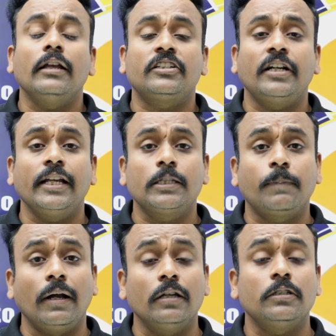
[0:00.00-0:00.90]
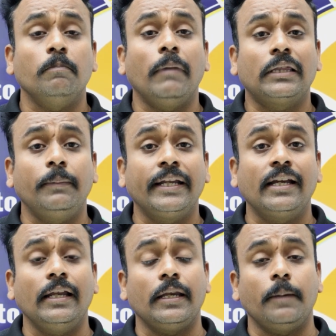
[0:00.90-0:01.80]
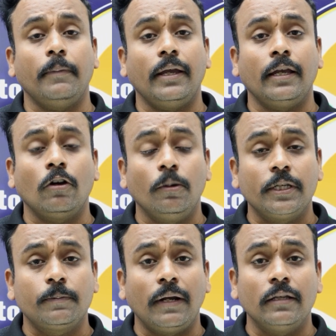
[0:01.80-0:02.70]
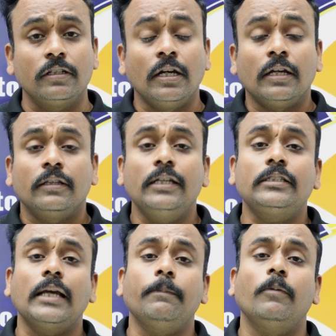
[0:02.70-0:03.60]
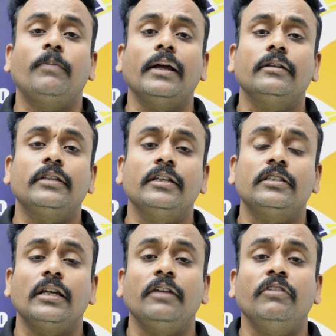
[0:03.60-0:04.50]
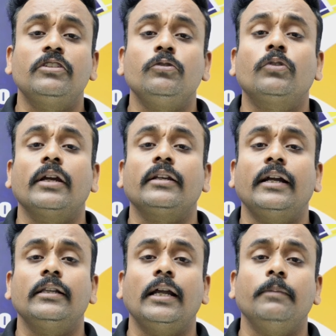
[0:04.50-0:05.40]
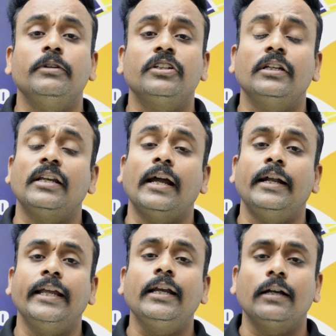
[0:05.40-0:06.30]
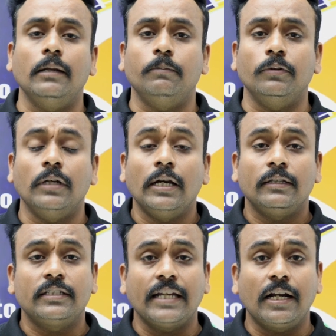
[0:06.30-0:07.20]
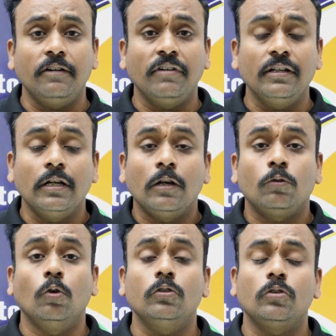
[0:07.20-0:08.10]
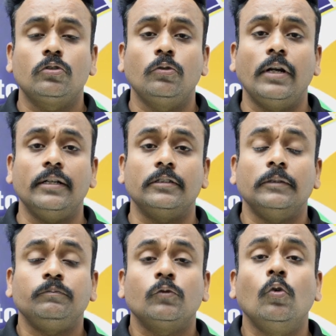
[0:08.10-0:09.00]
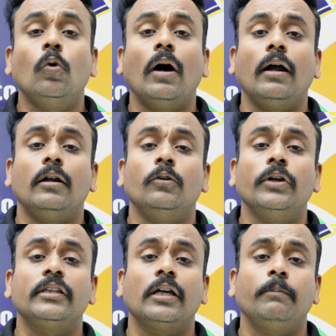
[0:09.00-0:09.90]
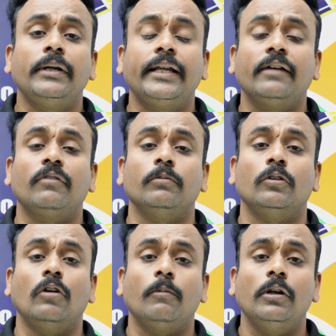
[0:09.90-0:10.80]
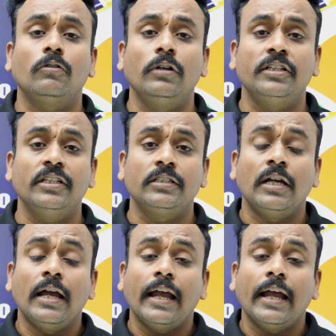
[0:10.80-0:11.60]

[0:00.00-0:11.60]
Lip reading: statistics branch, mathematical and economics branch, this type of branches in which you can get the admission in IIT Kanpur. The second one, those students who are doing their BTech from the normal colleges